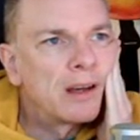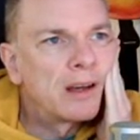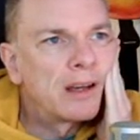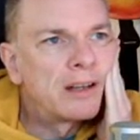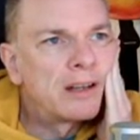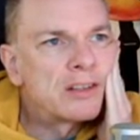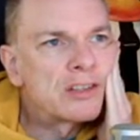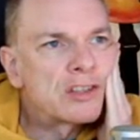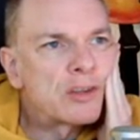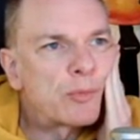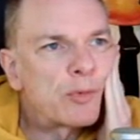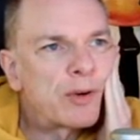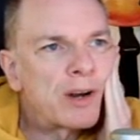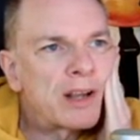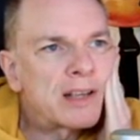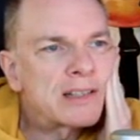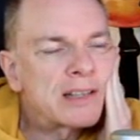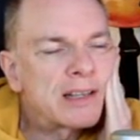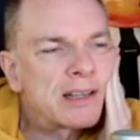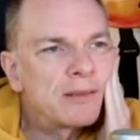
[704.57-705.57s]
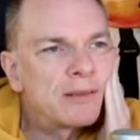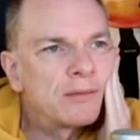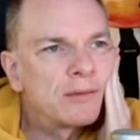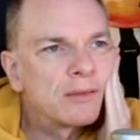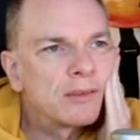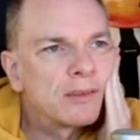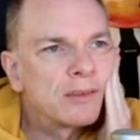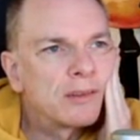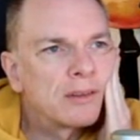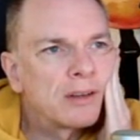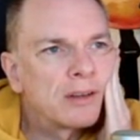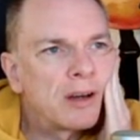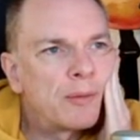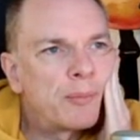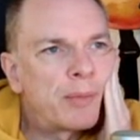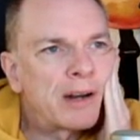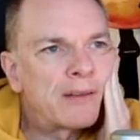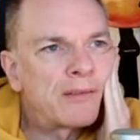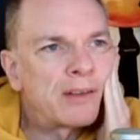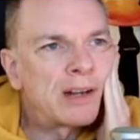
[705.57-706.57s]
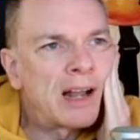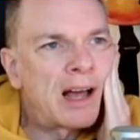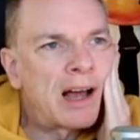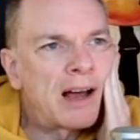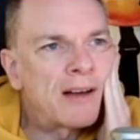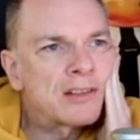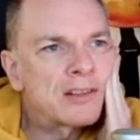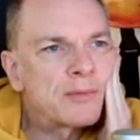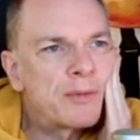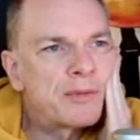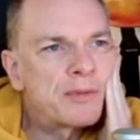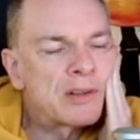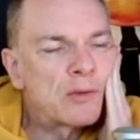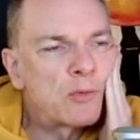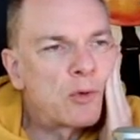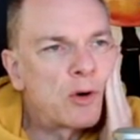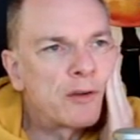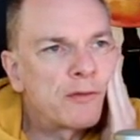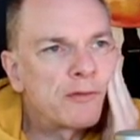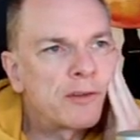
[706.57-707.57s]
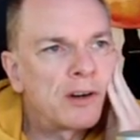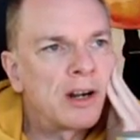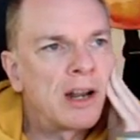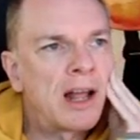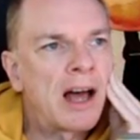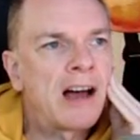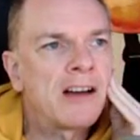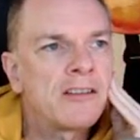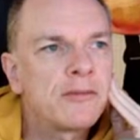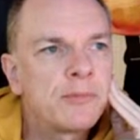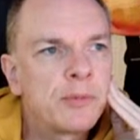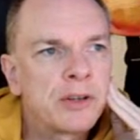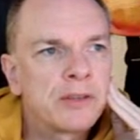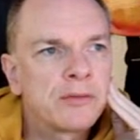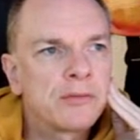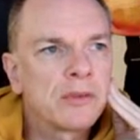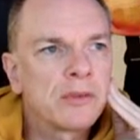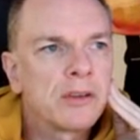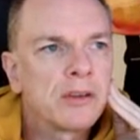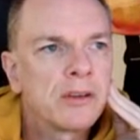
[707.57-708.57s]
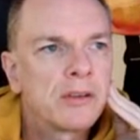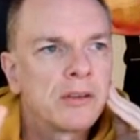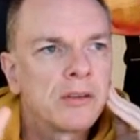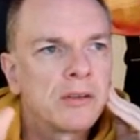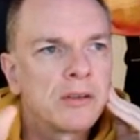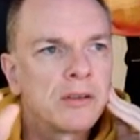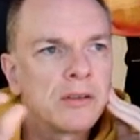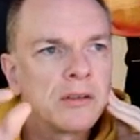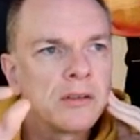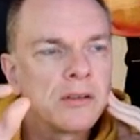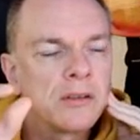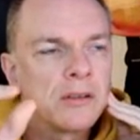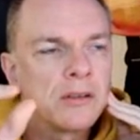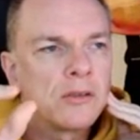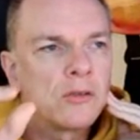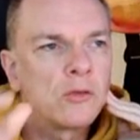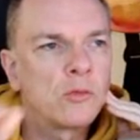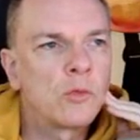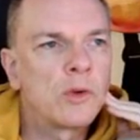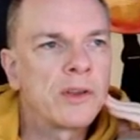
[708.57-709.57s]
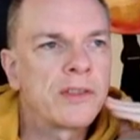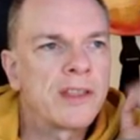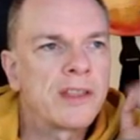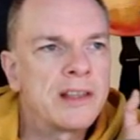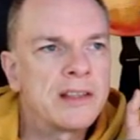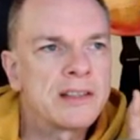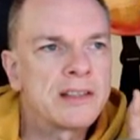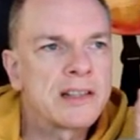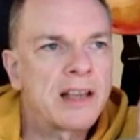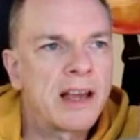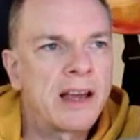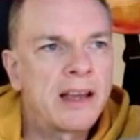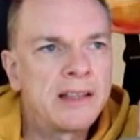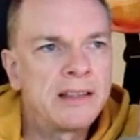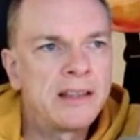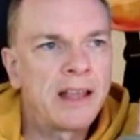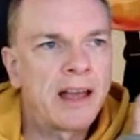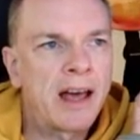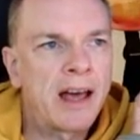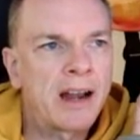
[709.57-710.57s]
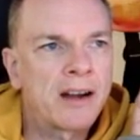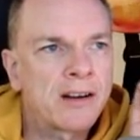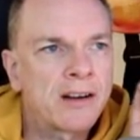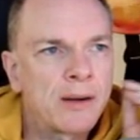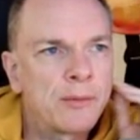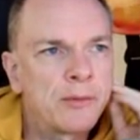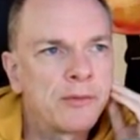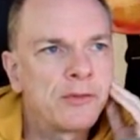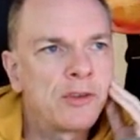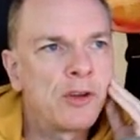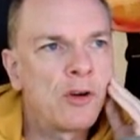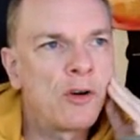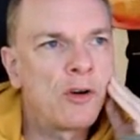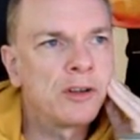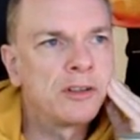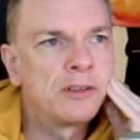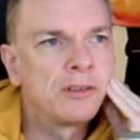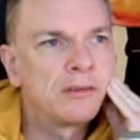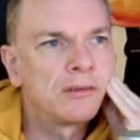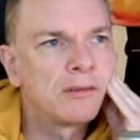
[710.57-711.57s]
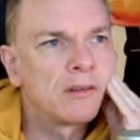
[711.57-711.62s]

And suppressing a bit of a laugh. So maybe it's a word for a laugh, but with inside the anagram of yawn.